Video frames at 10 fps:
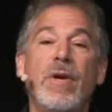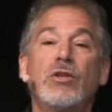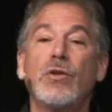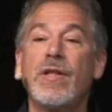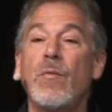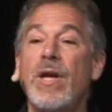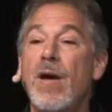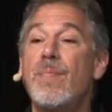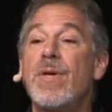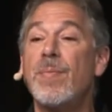make sure that we
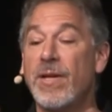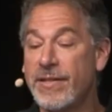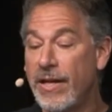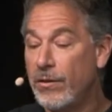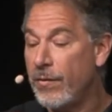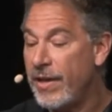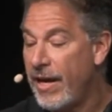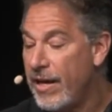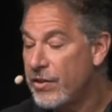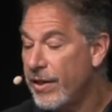have people assigned to the
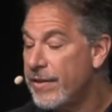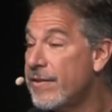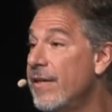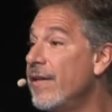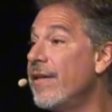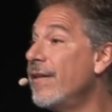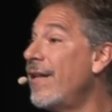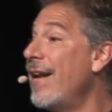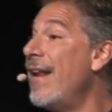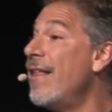agents,
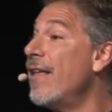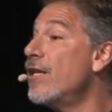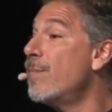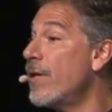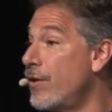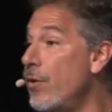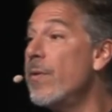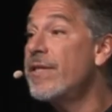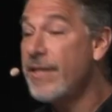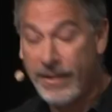that anything is past
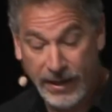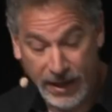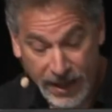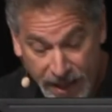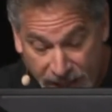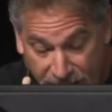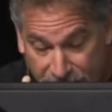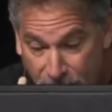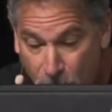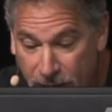due, etc.
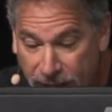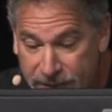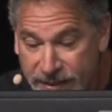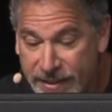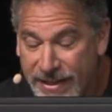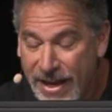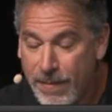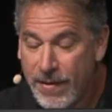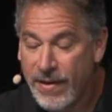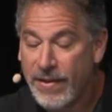And now what I can see is
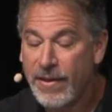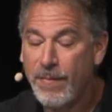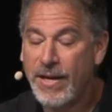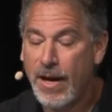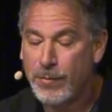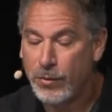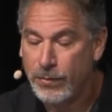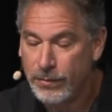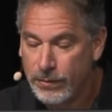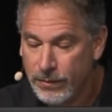everything that they've been up
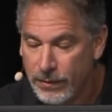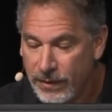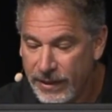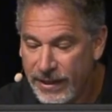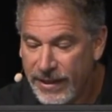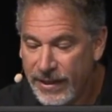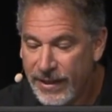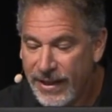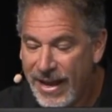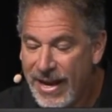to,
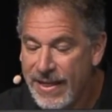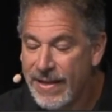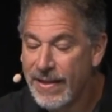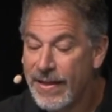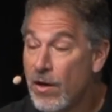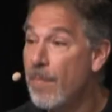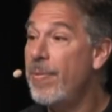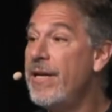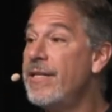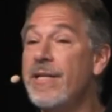anything that they
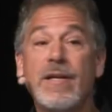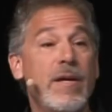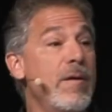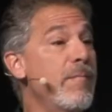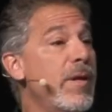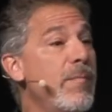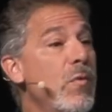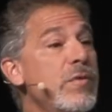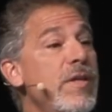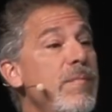completed, but
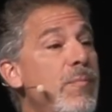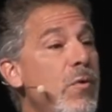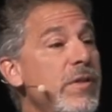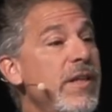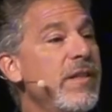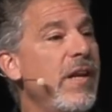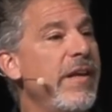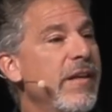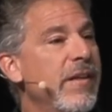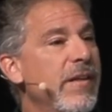most importantly,